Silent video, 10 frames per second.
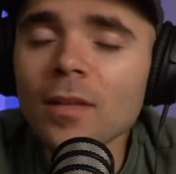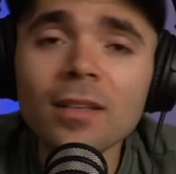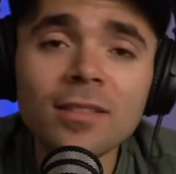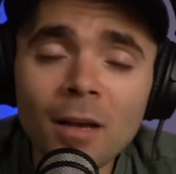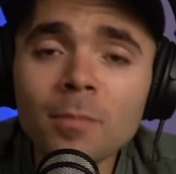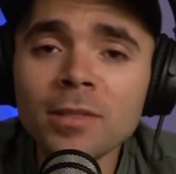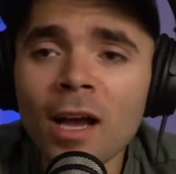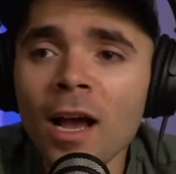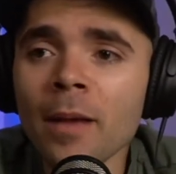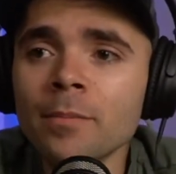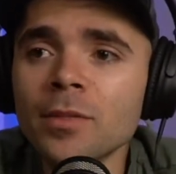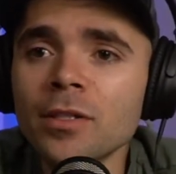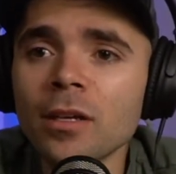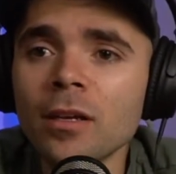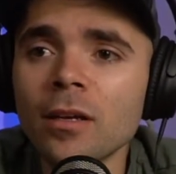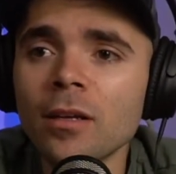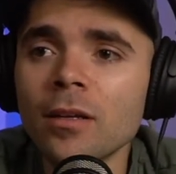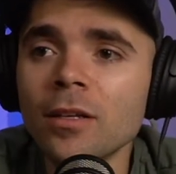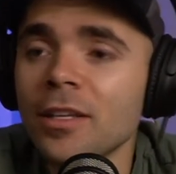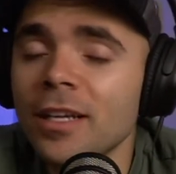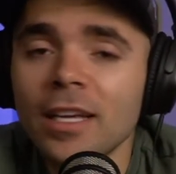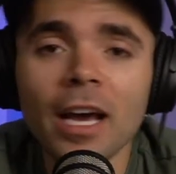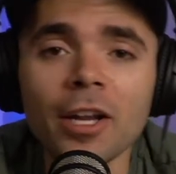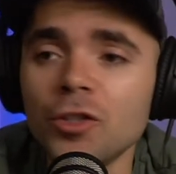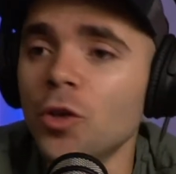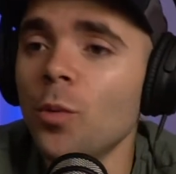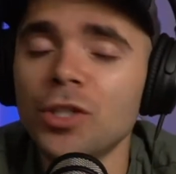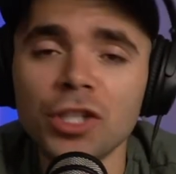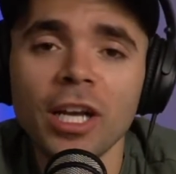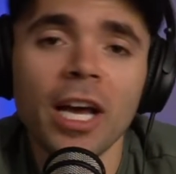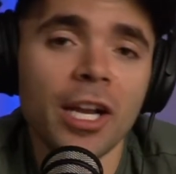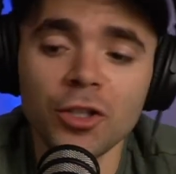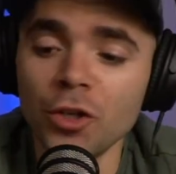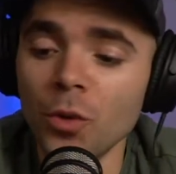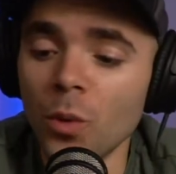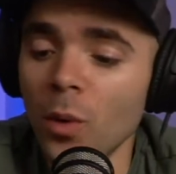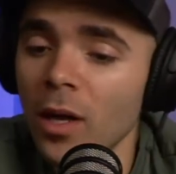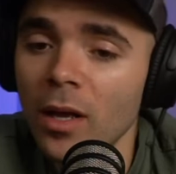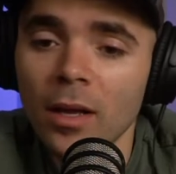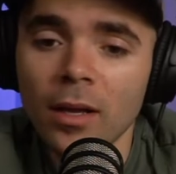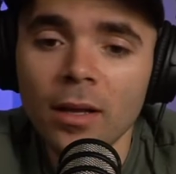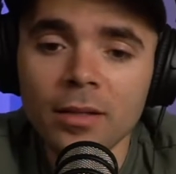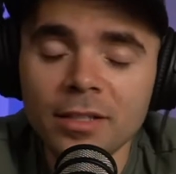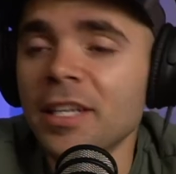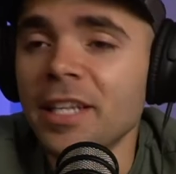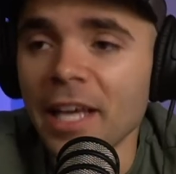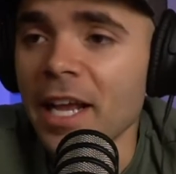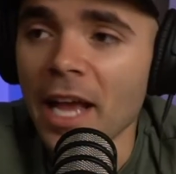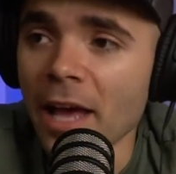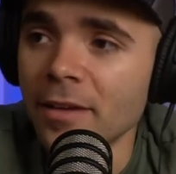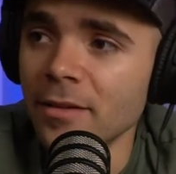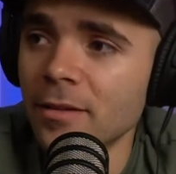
sometimes you got to do what you got to do to get ahead,